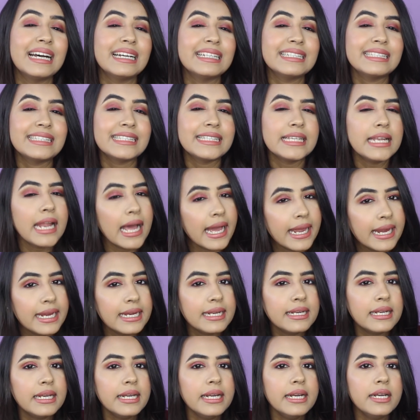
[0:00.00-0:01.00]
are
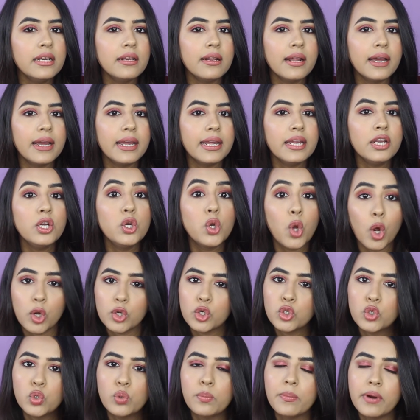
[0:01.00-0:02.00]
slightly drying,
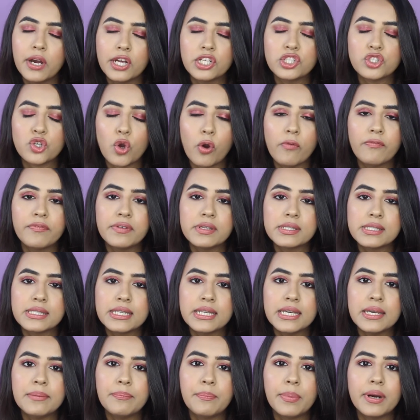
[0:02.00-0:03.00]
not too much
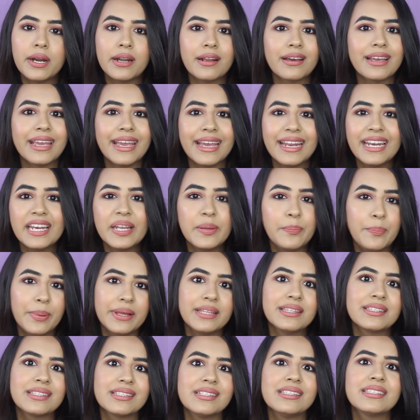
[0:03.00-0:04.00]
obviously, but again, lip
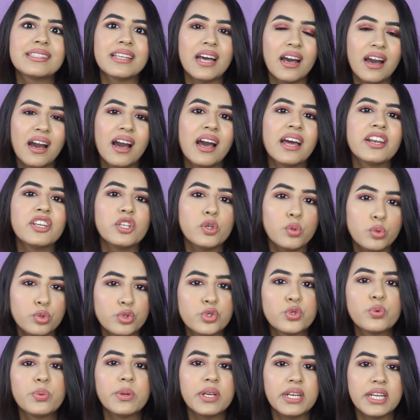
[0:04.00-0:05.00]
pencils are
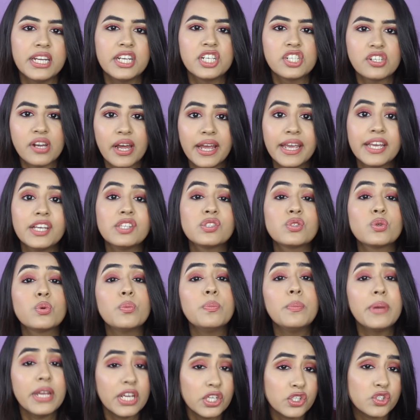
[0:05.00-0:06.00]
usually drying, so
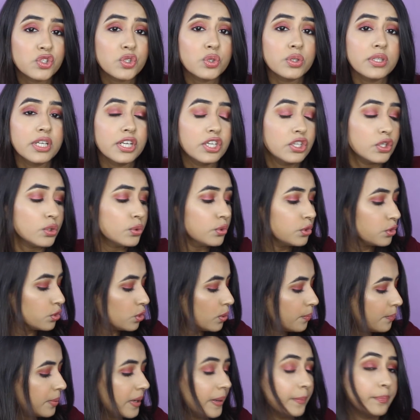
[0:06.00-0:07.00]
make sure that
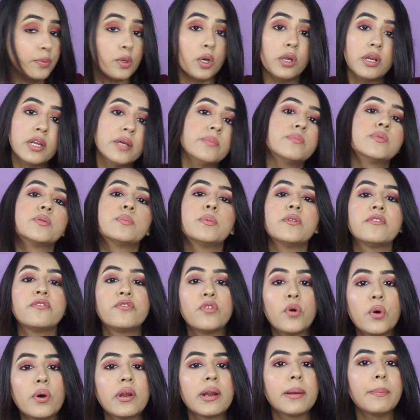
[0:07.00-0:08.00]
you prep your lips
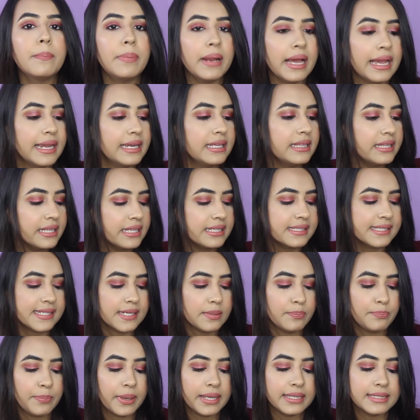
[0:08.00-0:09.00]
before applying these
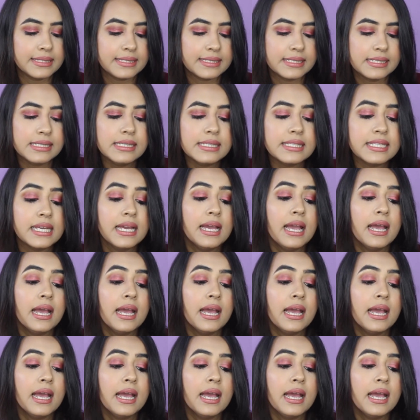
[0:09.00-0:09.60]
lip pencils.